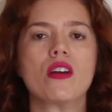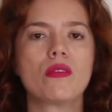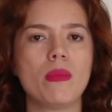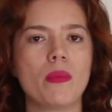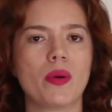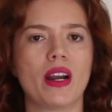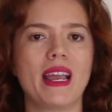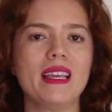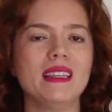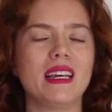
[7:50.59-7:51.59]
Remember,
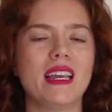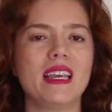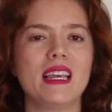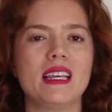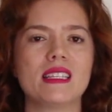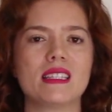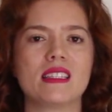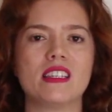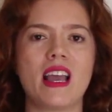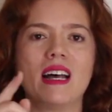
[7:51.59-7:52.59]
ALA is the